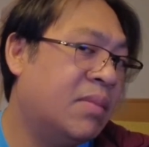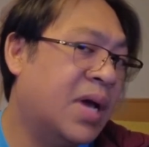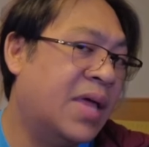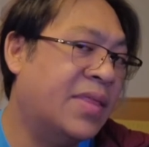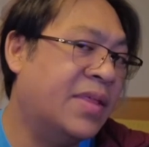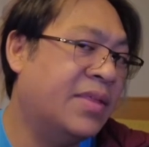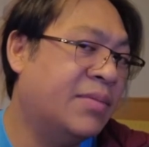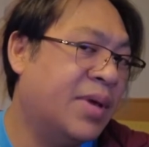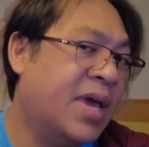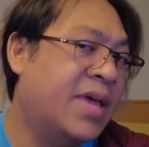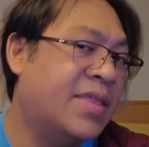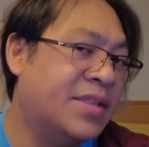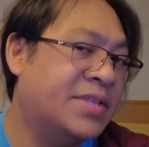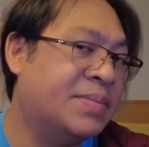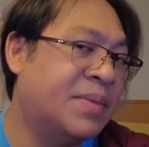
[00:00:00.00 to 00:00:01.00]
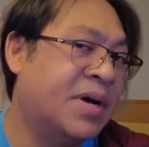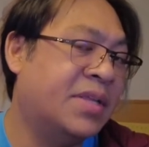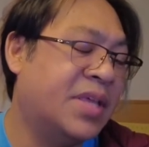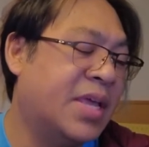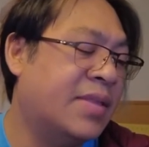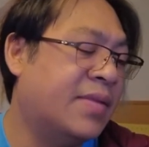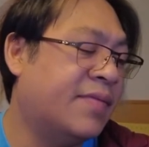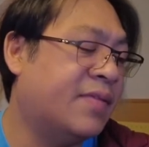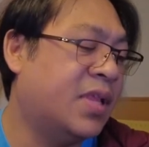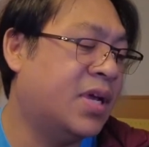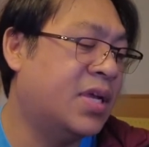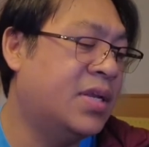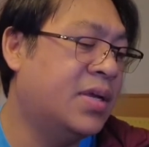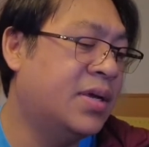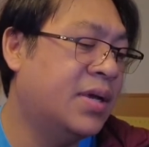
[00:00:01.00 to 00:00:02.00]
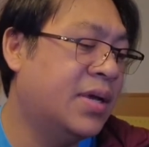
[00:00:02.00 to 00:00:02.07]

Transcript: I think that we had the spot and the flood.